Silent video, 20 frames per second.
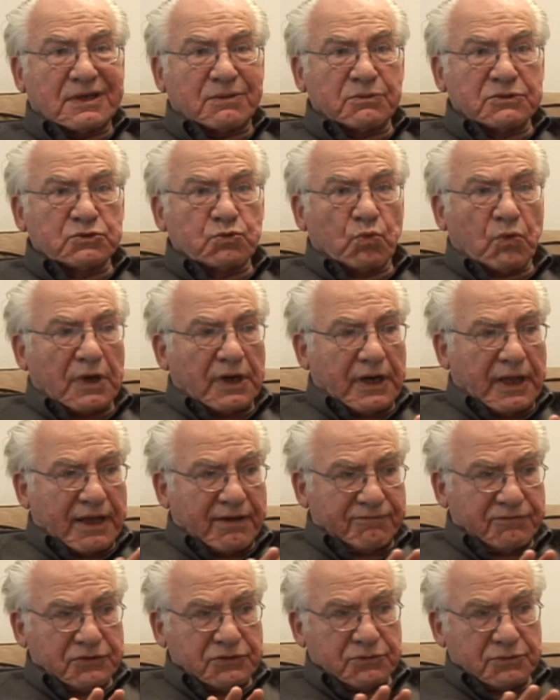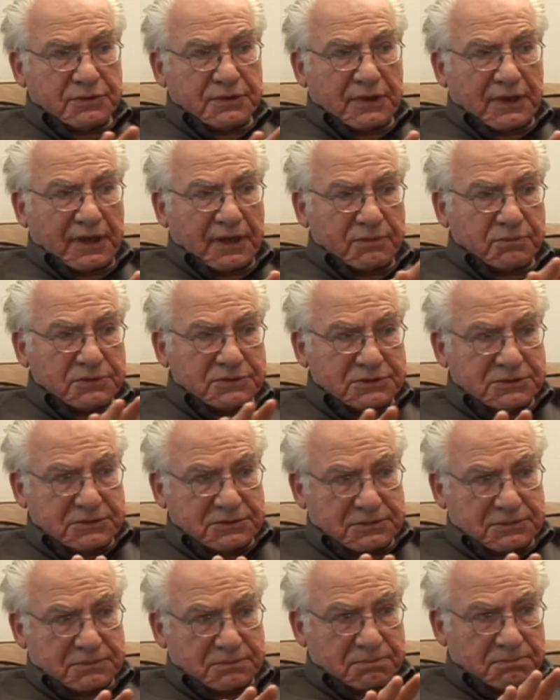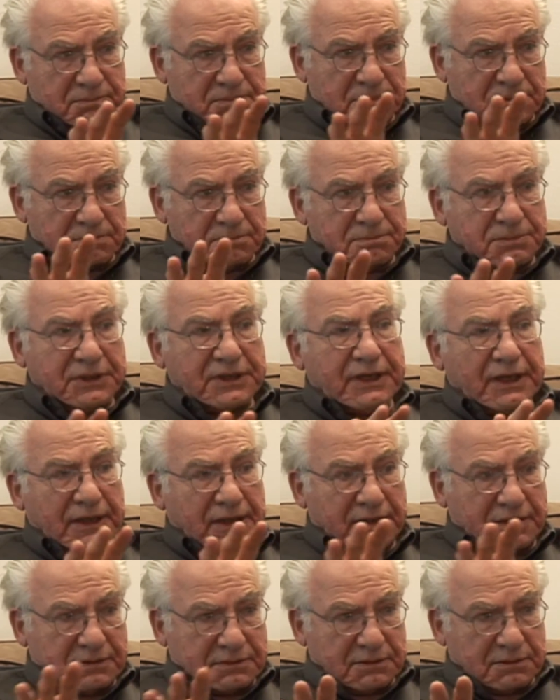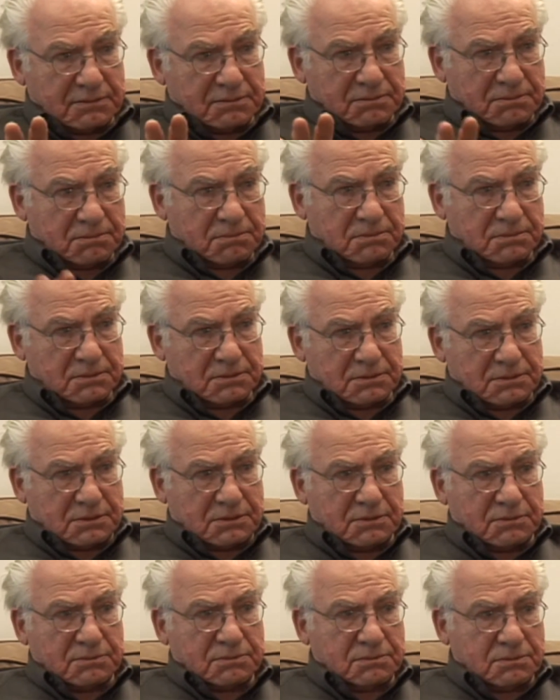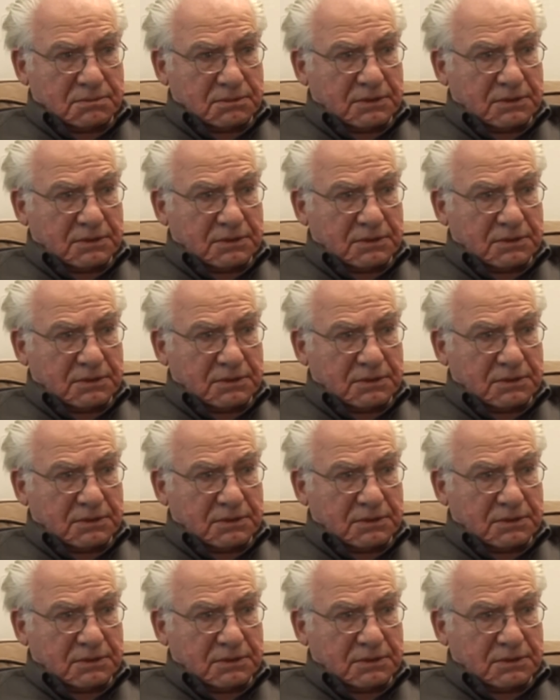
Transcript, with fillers: That was one avenue that I was beginning to mm. to